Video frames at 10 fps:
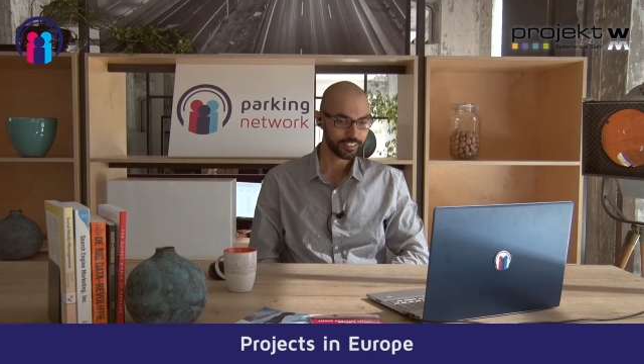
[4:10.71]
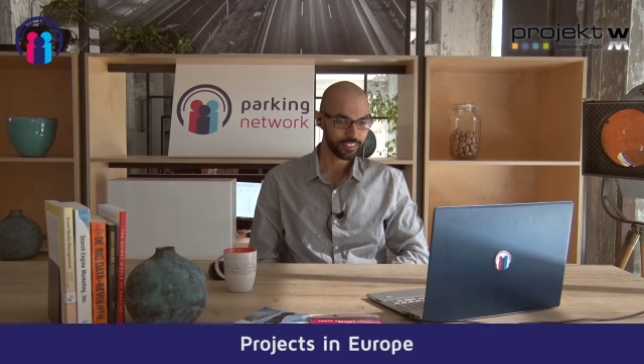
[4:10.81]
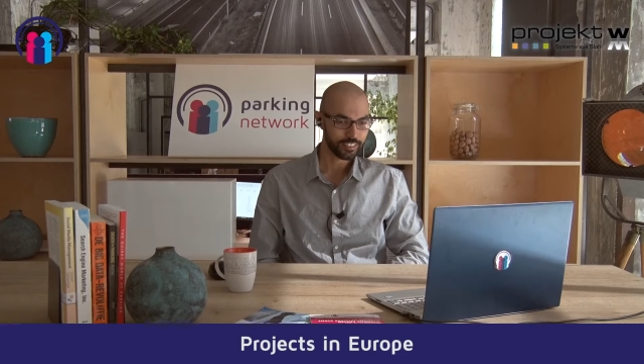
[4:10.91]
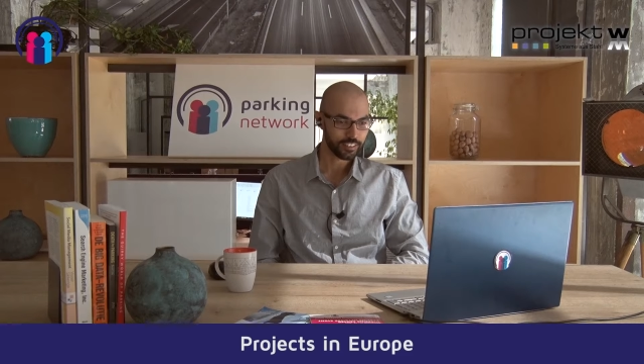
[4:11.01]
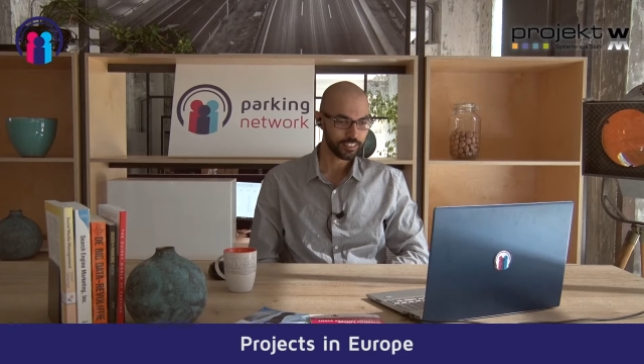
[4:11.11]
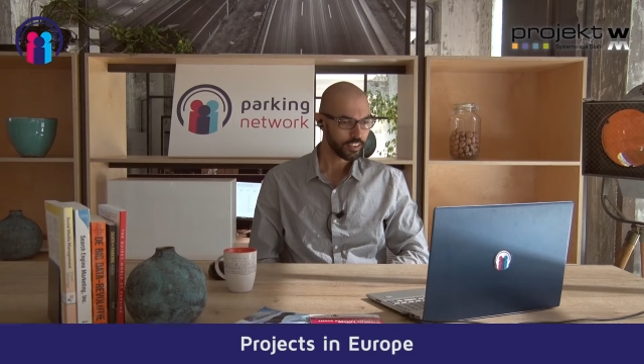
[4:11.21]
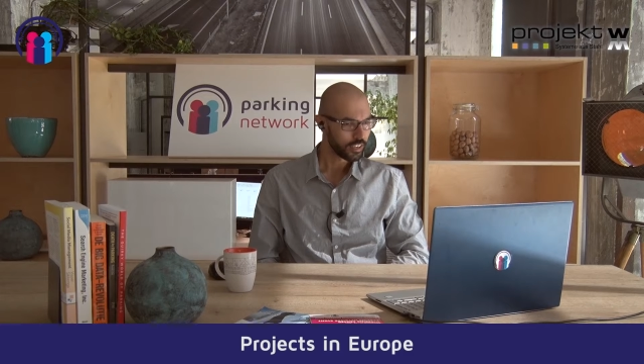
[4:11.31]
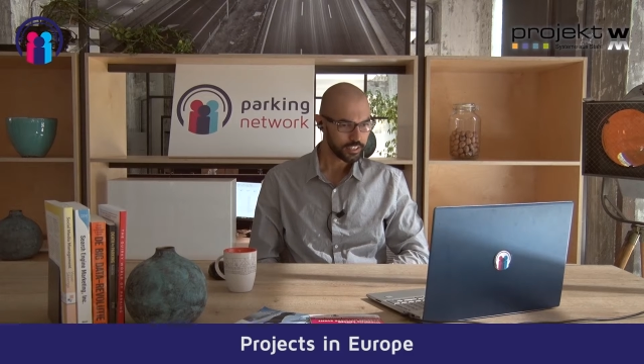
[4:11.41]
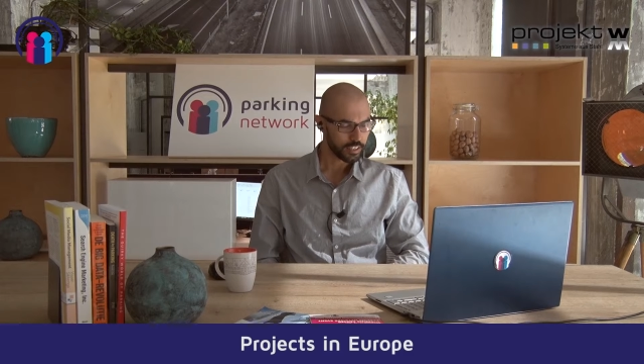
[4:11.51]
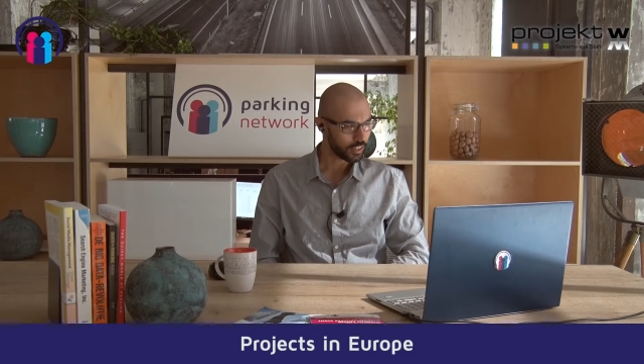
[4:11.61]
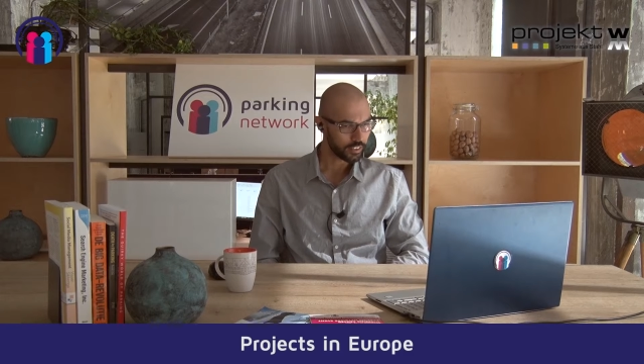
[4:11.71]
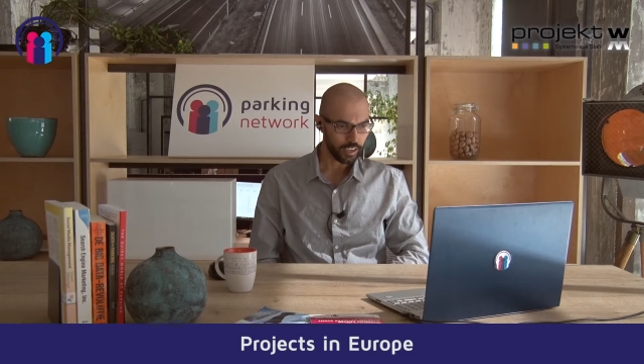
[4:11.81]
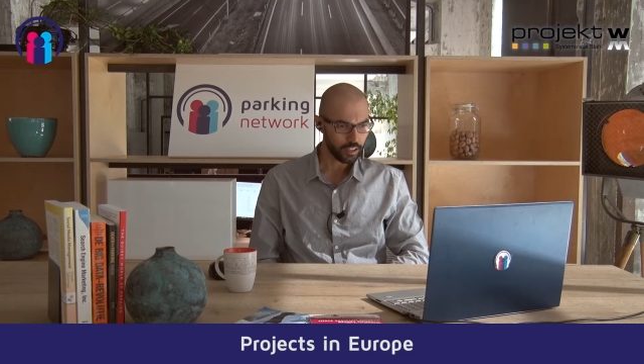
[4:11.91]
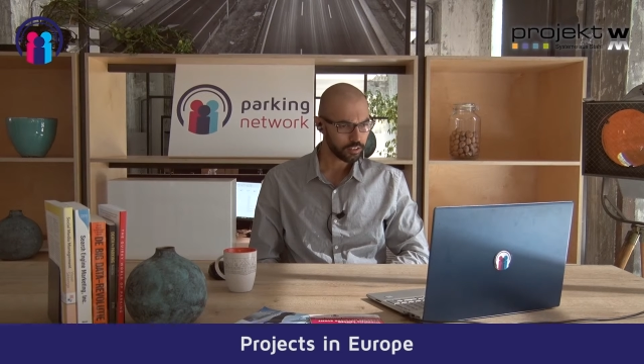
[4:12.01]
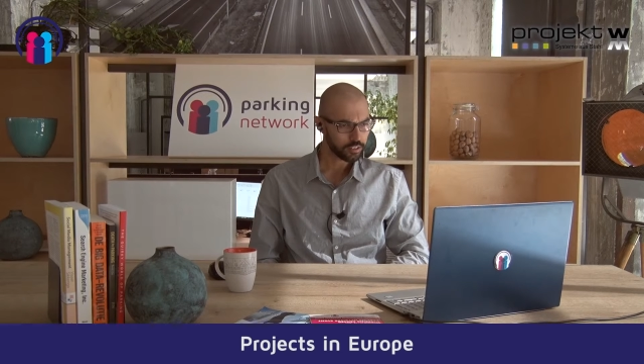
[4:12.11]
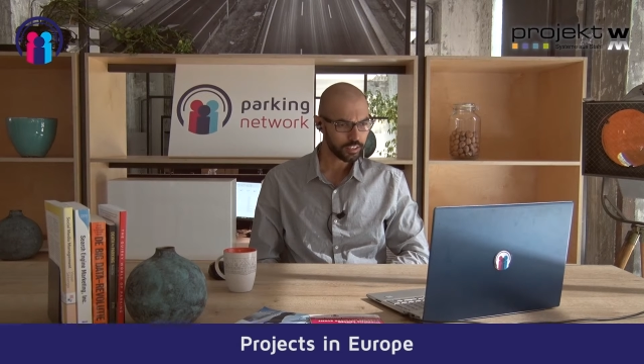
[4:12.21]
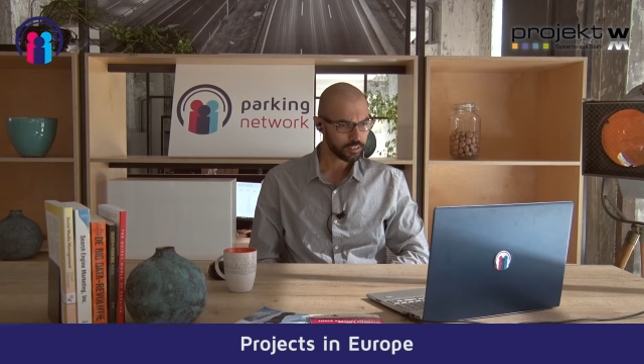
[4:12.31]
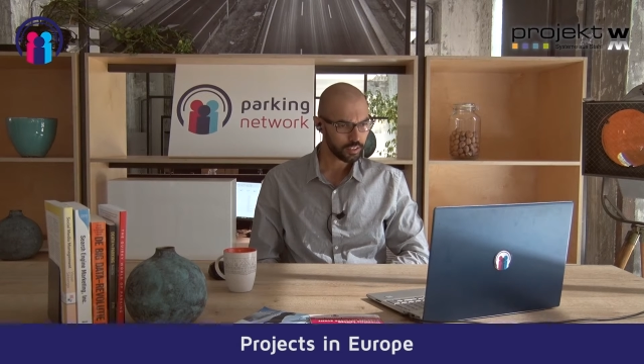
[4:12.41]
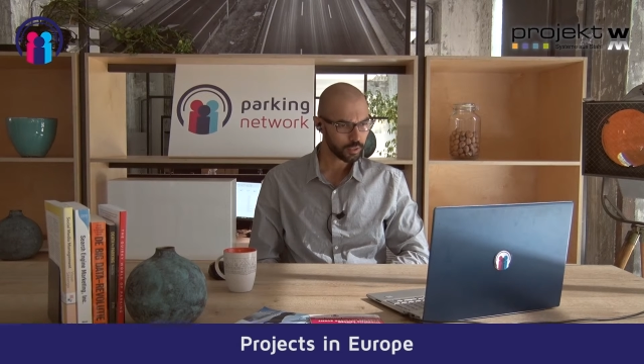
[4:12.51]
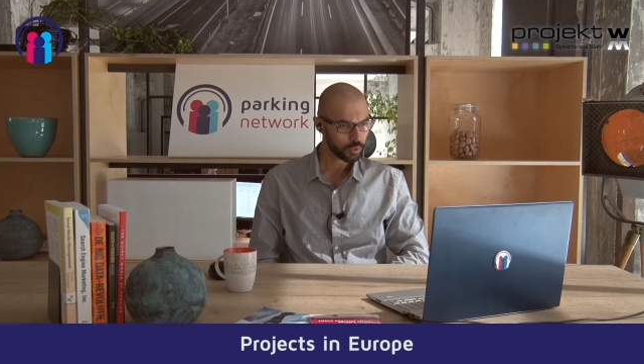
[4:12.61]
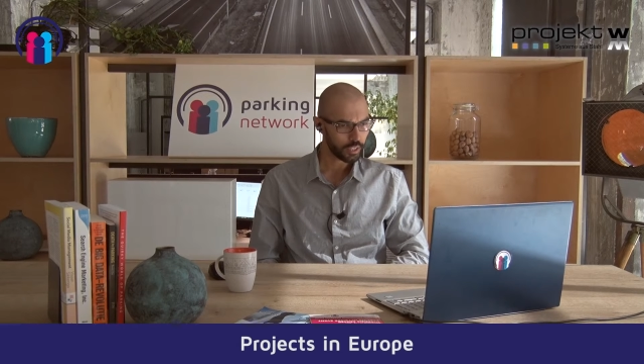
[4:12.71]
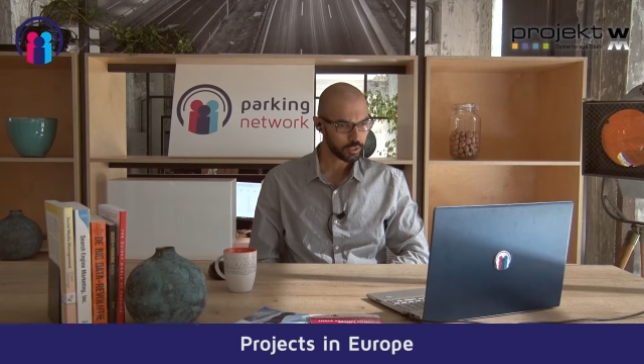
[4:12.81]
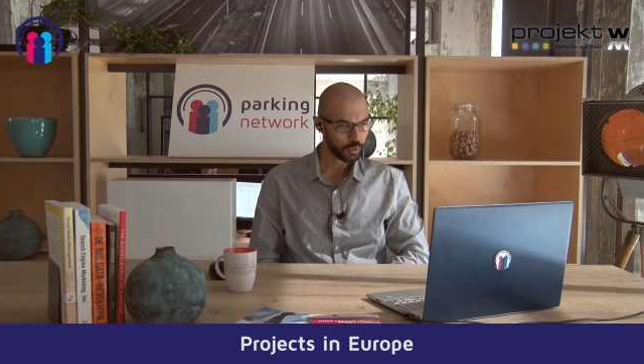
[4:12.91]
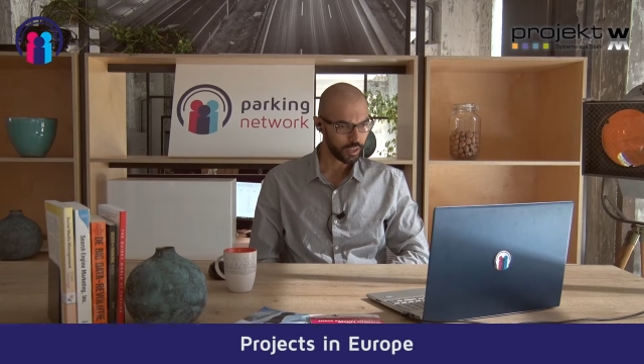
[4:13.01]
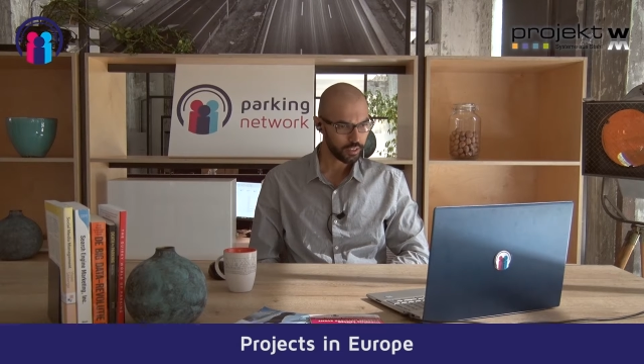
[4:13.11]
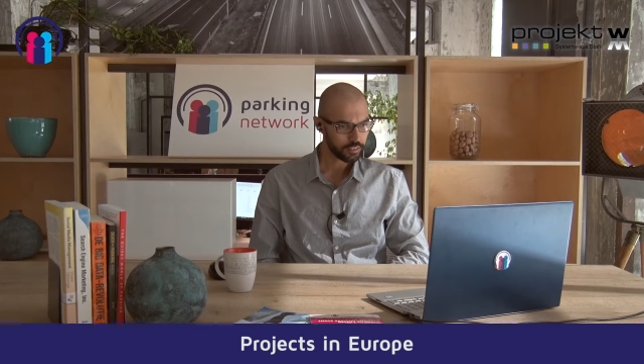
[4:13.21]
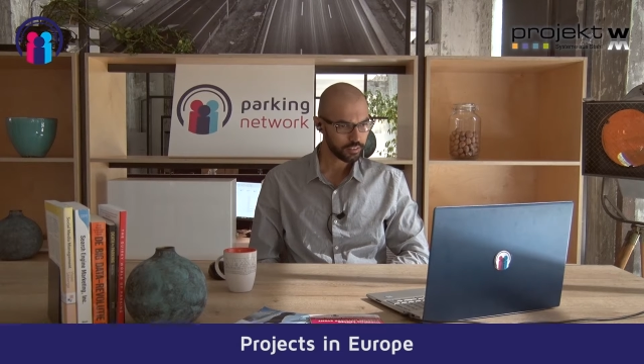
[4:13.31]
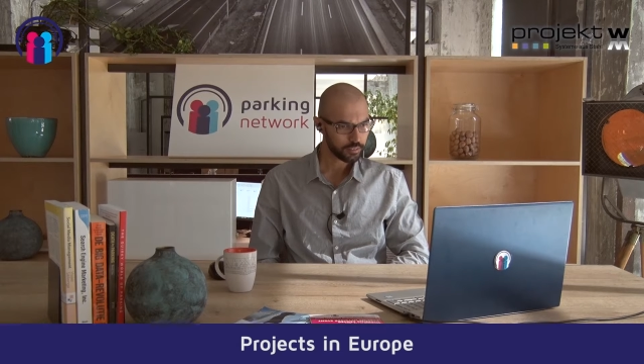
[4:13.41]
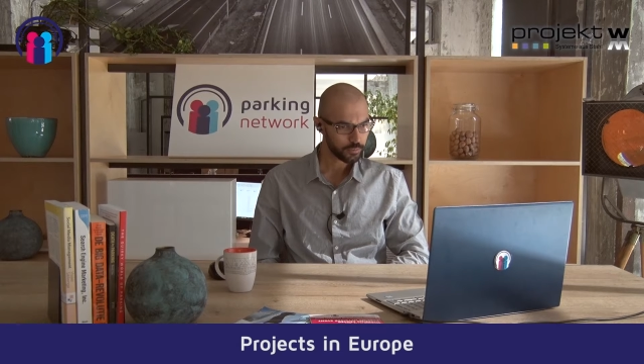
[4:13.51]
And is there anything else that you would like to add?